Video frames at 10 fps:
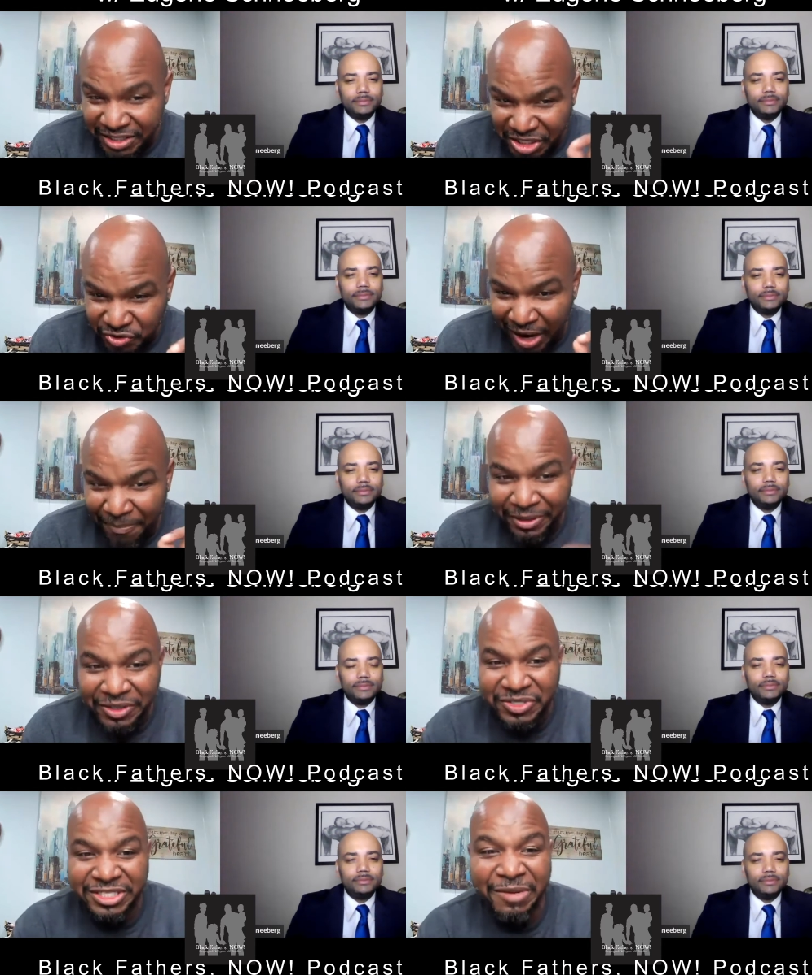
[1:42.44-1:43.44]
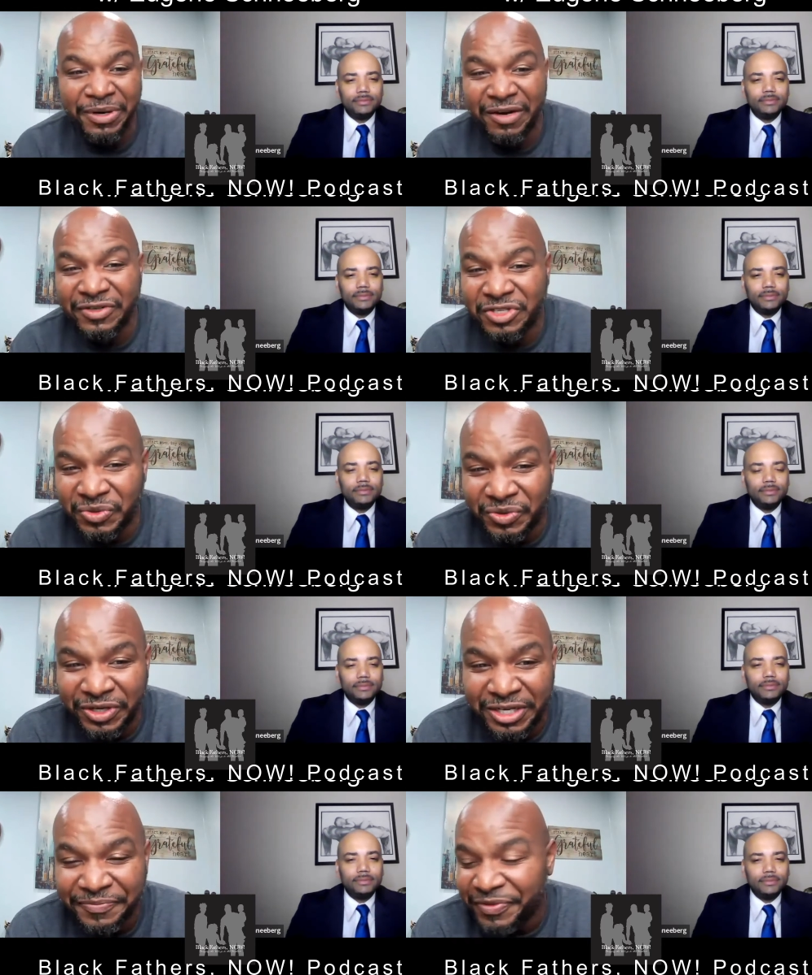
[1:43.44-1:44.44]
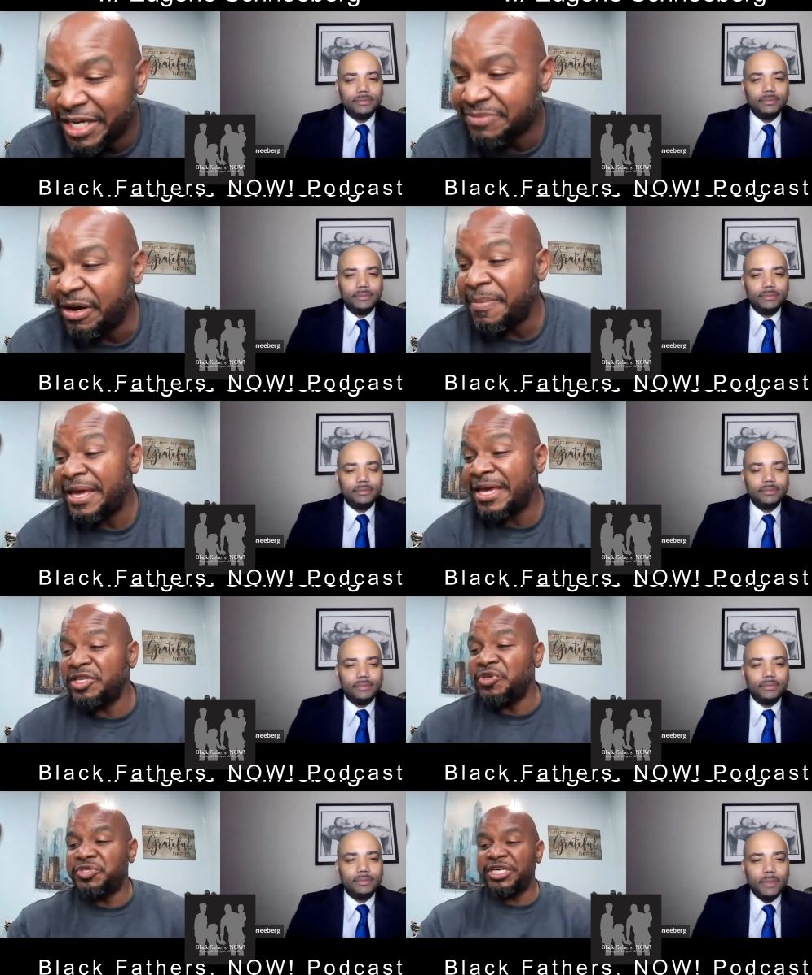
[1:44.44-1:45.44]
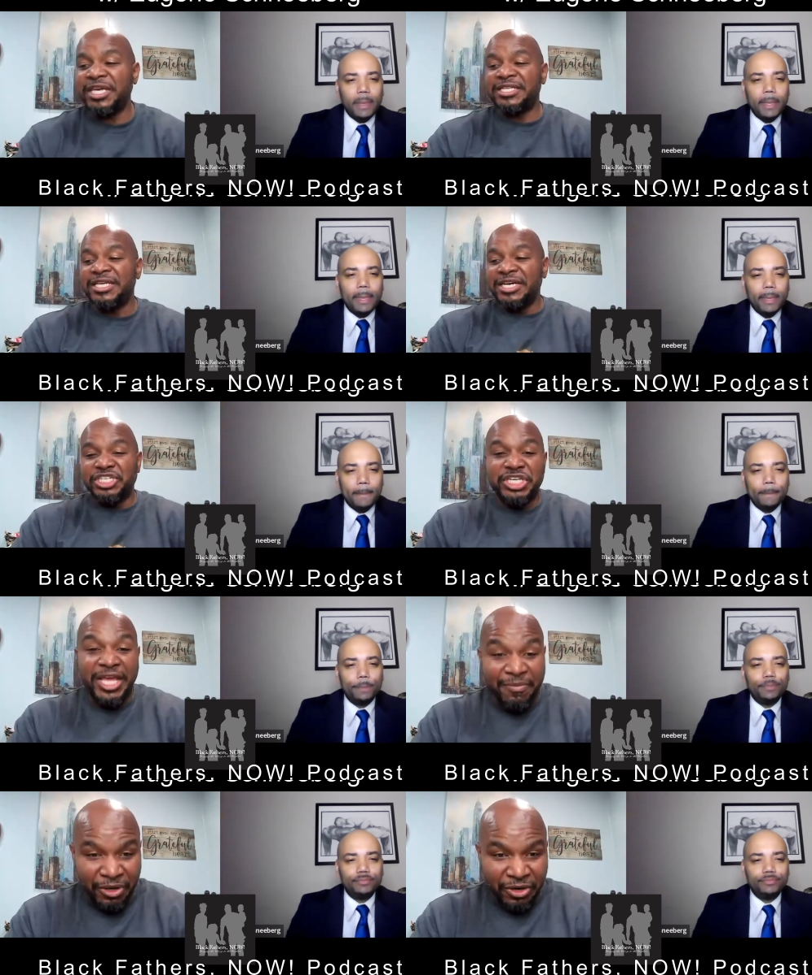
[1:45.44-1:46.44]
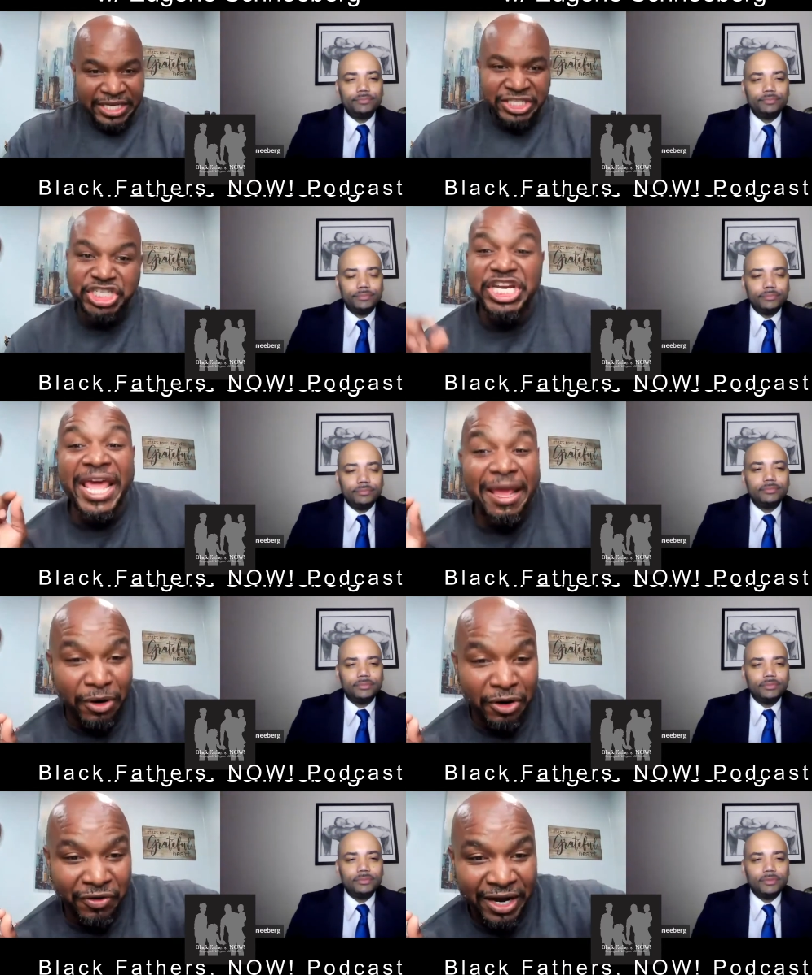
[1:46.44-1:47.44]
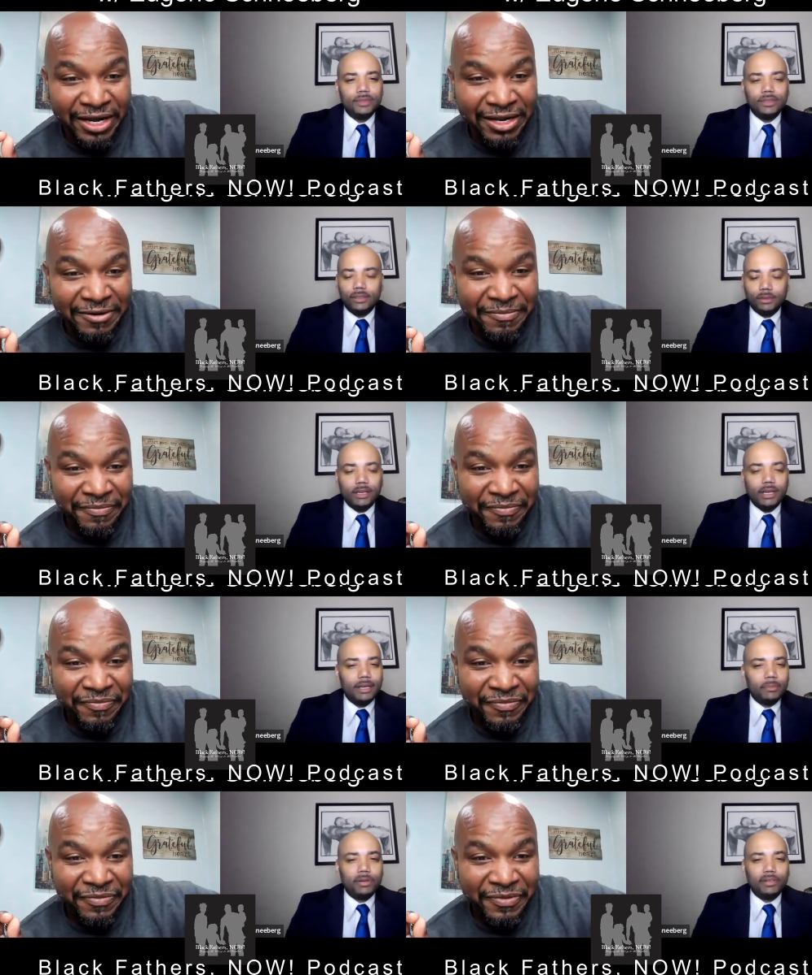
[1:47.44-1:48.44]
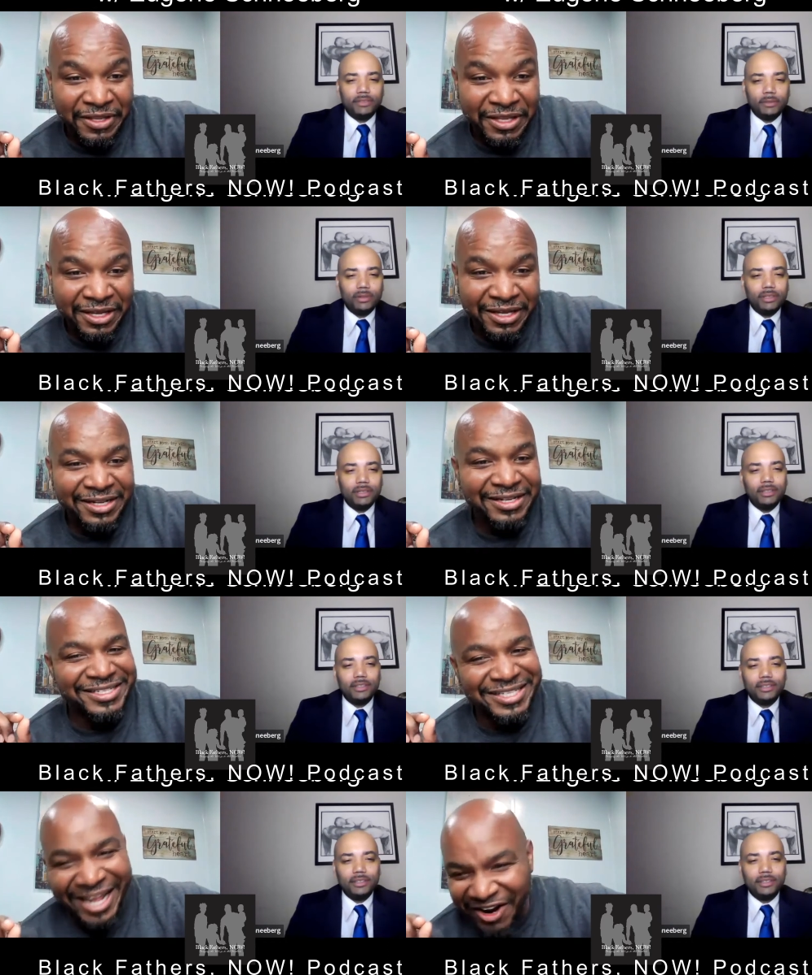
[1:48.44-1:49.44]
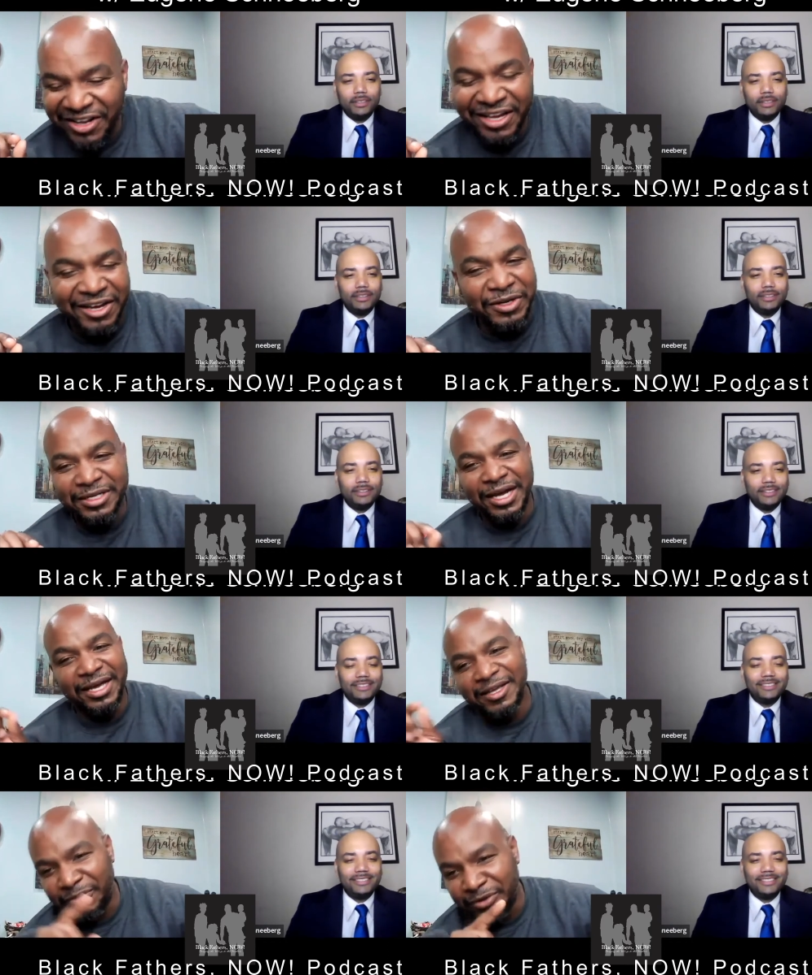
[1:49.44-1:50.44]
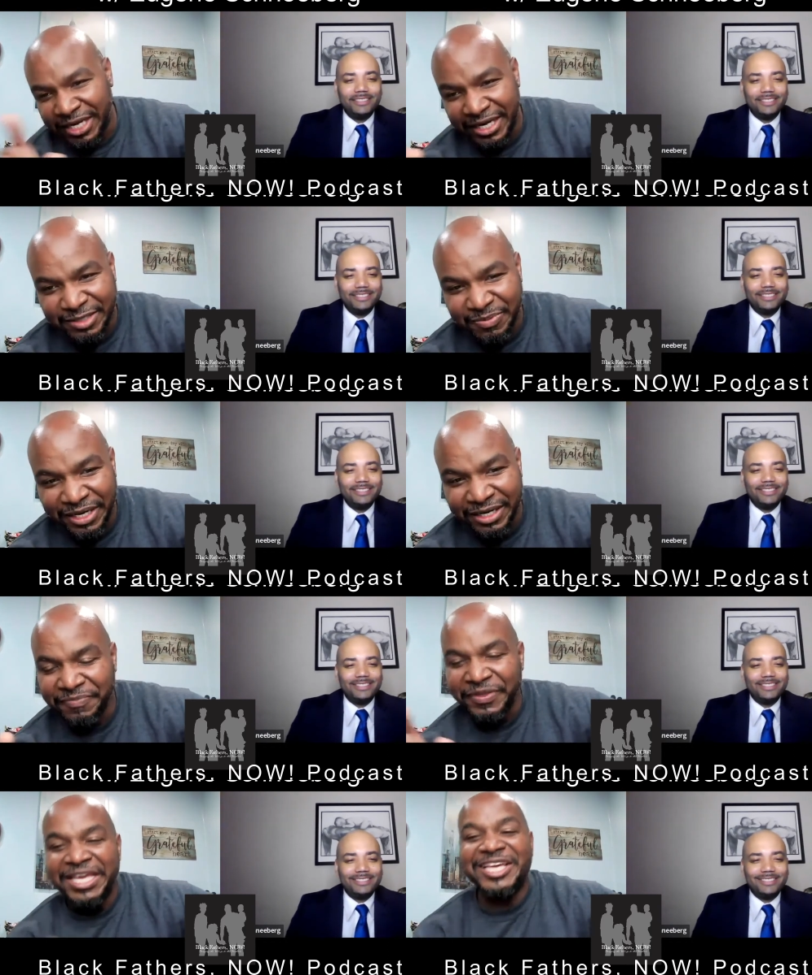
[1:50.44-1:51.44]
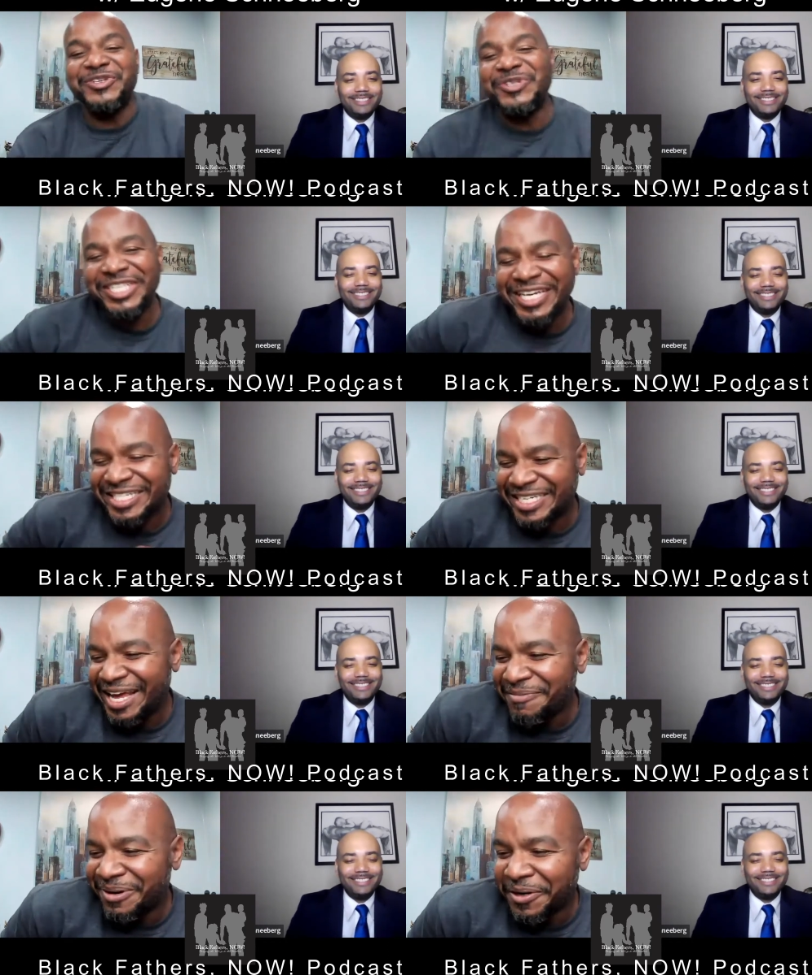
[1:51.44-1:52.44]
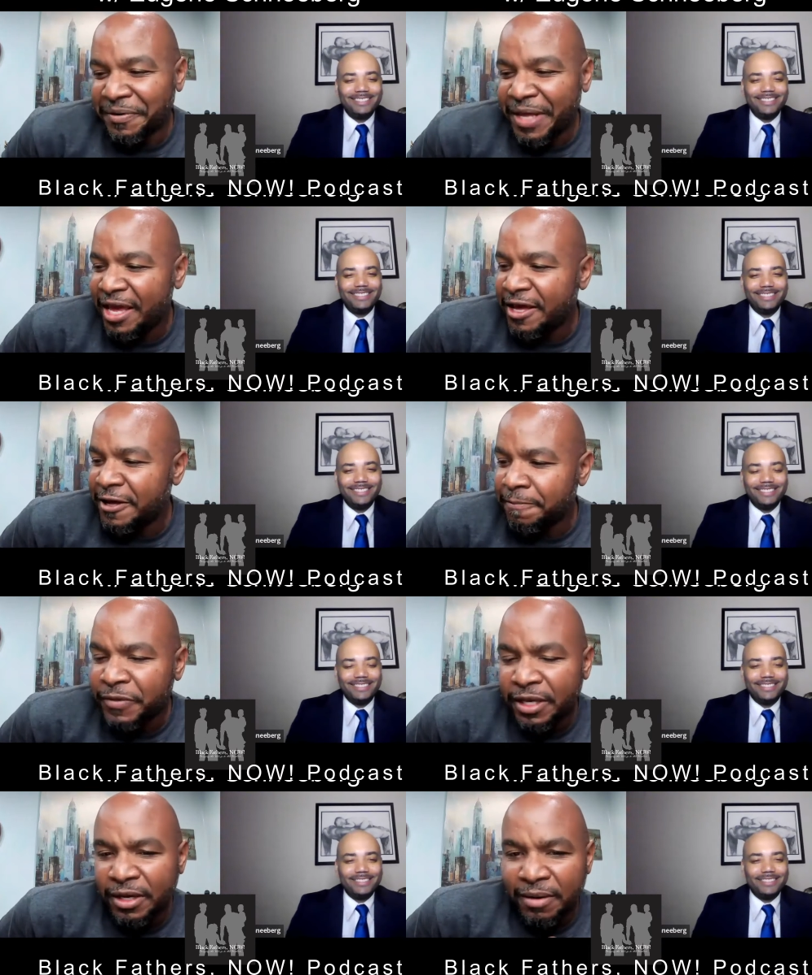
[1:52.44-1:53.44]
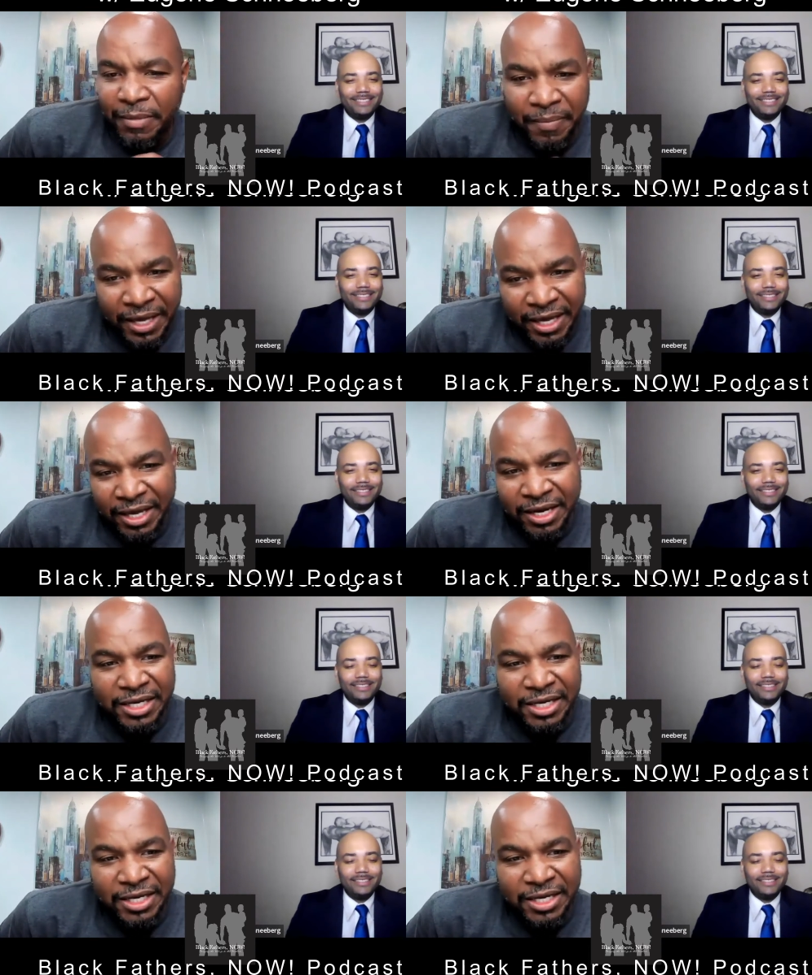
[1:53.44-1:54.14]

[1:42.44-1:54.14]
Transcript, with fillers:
Speaker 1: just drop a little snippet of his story is my man Eugene Schneeberg. It's Schneeberg, right?
Speaker 2: got it perfect, brother.
Speaker 1: There you go. Look, I, you know, I'm looking at the spelling. It's Eugene Schneeberg, and my man,